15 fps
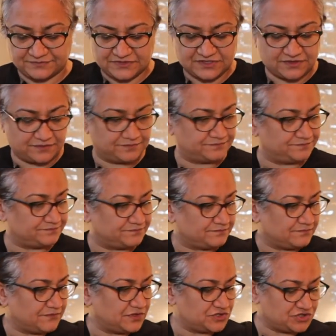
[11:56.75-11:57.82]
So
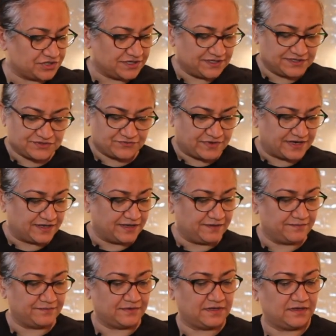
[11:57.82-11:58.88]
your chicken is
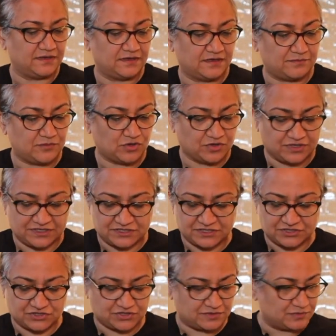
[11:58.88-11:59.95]
ready. I'm not going to
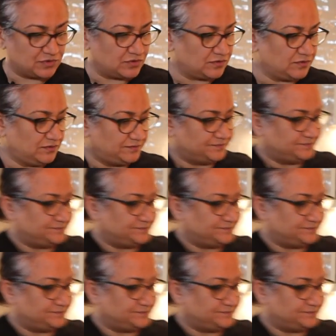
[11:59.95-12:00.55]
touch the bowl.